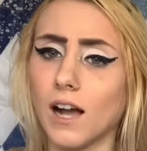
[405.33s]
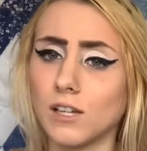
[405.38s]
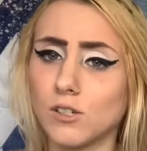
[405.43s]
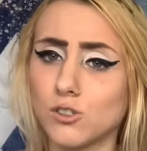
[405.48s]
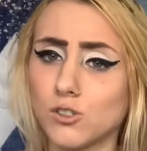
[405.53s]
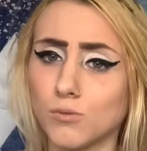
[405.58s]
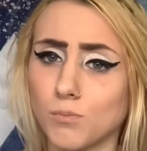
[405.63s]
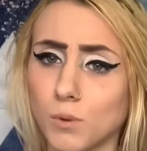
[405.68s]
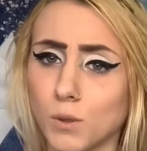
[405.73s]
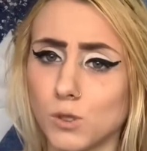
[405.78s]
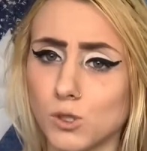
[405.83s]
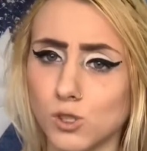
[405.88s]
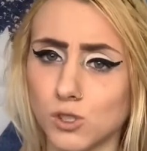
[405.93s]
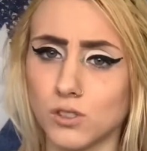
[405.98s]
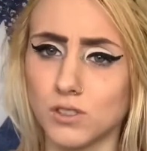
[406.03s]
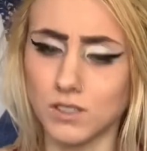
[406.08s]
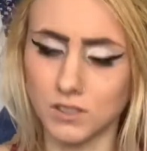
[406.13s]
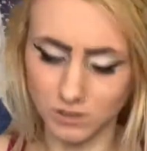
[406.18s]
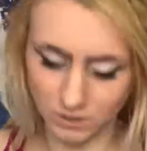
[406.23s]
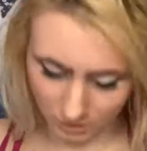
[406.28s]
should purchase
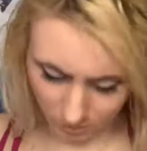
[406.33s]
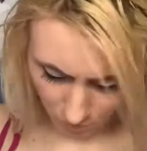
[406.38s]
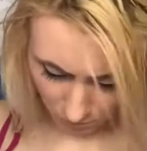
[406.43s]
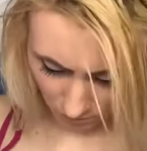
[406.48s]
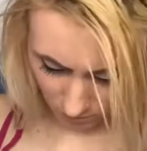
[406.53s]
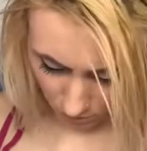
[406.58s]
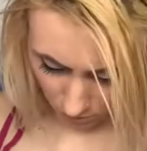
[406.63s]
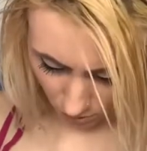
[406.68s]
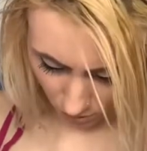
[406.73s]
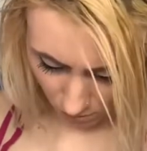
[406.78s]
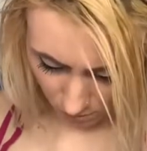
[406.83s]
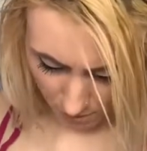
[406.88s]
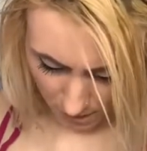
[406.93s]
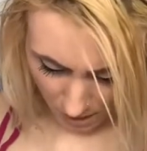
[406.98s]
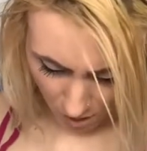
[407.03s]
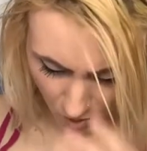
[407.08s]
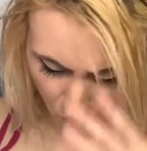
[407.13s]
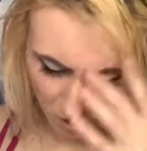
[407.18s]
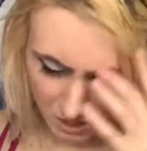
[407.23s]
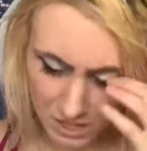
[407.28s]
it and see what it's all
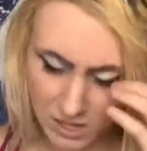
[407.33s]
about.